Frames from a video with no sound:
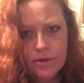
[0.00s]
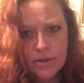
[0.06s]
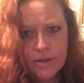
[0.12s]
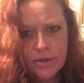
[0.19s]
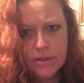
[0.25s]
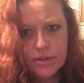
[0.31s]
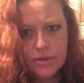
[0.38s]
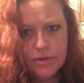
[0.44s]

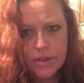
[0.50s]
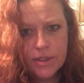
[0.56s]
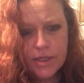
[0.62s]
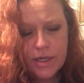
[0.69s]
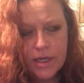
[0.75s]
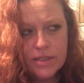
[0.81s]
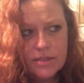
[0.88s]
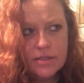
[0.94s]
and then do it
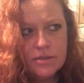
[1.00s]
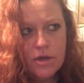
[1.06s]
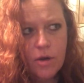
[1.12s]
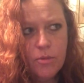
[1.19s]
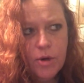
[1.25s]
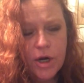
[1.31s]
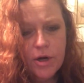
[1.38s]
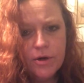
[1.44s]
like as a
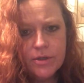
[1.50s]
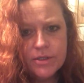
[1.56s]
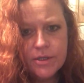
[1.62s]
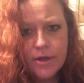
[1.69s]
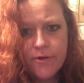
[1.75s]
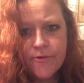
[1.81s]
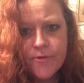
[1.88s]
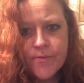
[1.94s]
stall breaker and
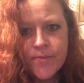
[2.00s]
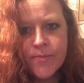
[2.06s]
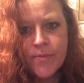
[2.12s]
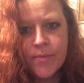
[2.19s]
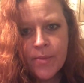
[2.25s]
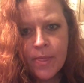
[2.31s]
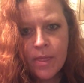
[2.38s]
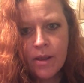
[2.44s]
stuff.
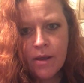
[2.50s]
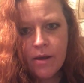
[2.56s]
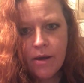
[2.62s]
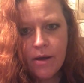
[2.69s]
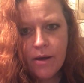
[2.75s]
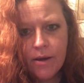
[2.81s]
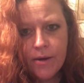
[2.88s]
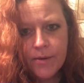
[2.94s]

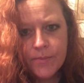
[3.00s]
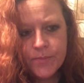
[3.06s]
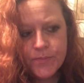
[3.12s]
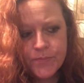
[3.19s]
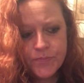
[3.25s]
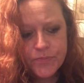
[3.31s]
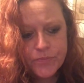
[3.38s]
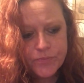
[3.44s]
Um,
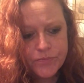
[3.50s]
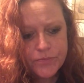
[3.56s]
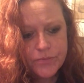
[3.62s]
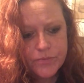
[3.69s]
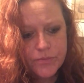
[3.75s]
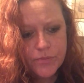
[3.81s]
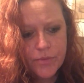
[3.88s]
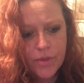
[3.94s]

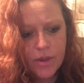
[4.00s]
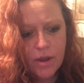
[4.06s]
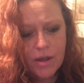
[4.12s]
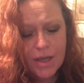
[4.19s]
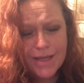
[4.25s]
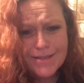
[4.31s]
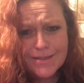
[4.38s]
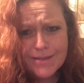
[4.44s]

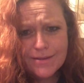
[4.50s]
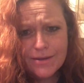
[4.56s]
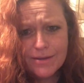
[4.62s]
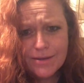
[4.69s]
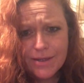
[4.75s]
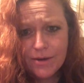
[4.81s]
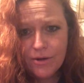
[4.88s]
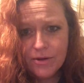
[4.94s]
it's
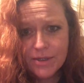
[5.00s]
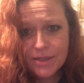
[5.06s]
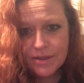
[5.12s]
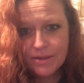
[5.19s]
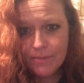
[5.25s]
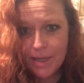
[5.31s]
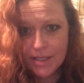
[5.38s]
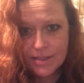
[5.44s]
the only
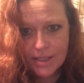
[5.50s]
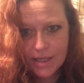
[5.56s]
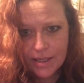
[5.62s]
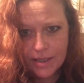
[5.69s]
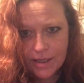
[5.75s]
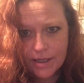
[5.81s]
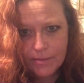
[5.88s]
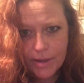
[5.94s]
the main thing
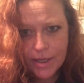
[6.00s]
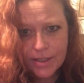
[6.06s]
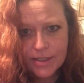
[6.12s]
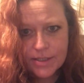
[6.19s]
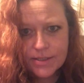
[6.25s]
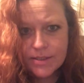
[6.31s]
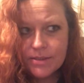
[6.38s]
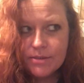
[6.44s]
I like about
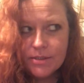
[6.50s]
it is it's